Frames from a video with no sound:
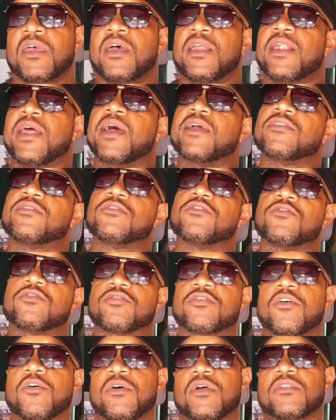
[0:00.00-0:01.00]
Not
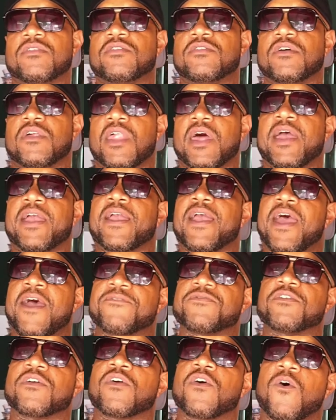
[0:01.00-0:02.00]
until like
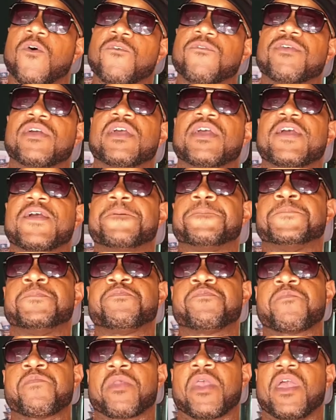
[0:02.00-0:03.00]
after COVID
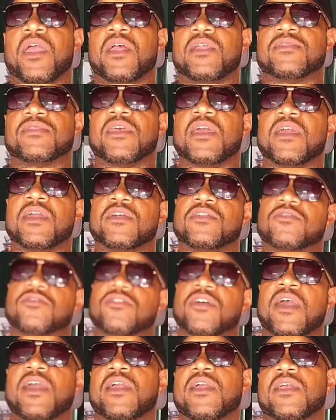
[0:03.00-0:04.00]
and things
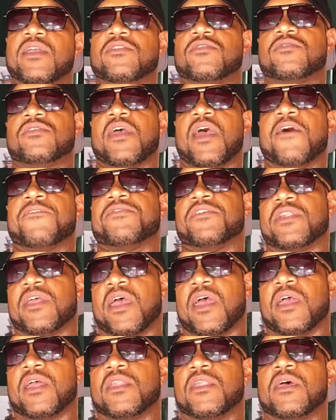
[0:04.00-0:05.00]
changed after
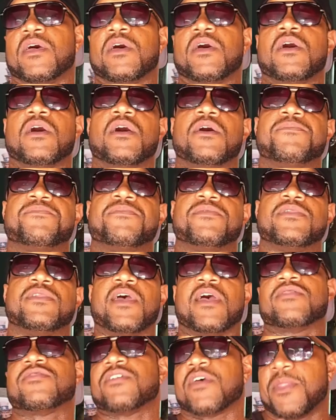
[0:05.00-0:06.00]
that.
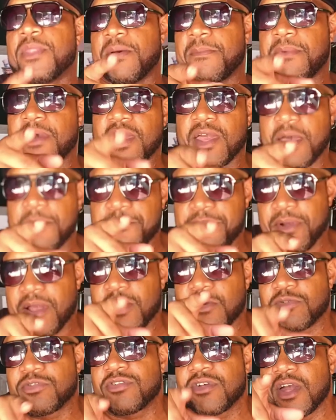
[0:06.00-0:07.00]
That's something I'm
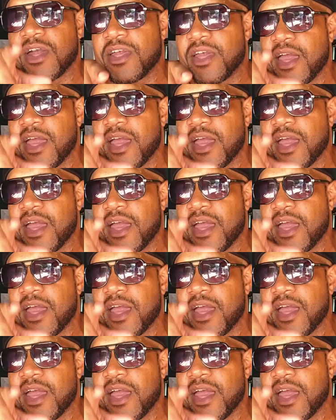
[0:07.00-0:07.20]
probably gonna change.